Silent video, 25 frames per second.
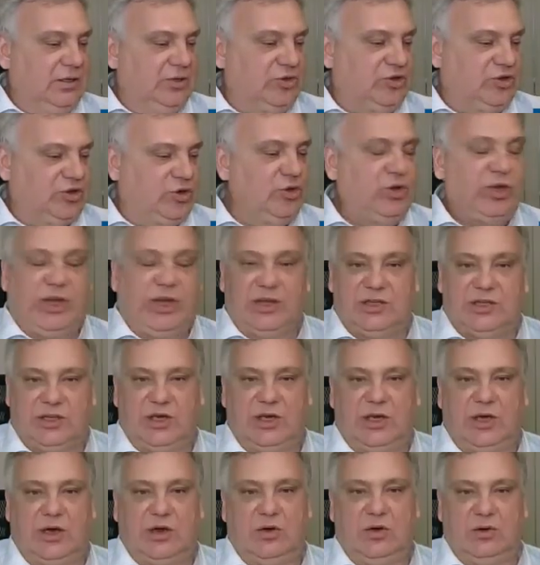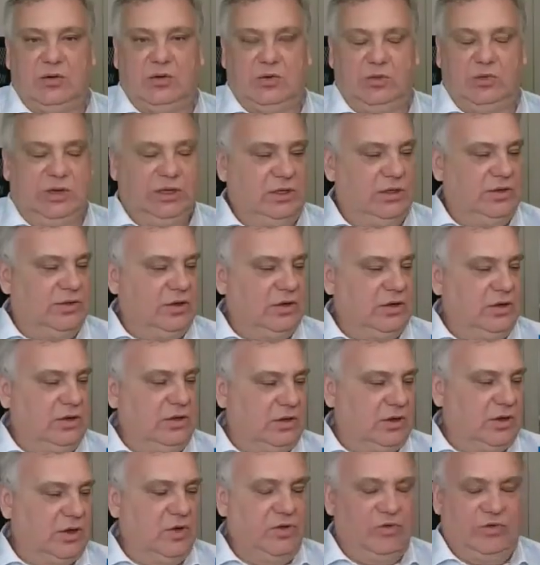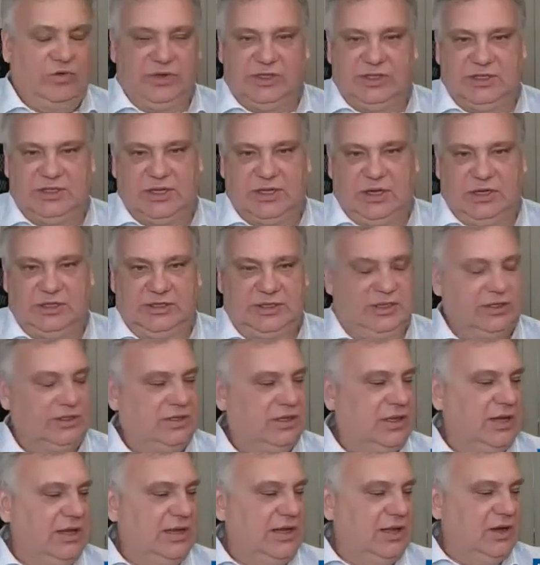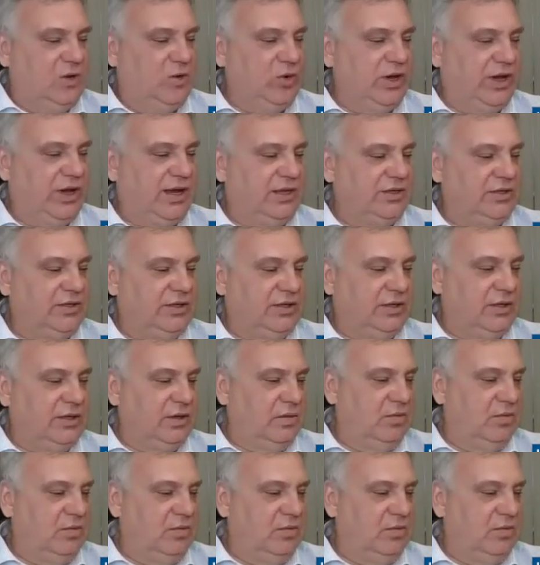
2 years ago, when COVID started, we had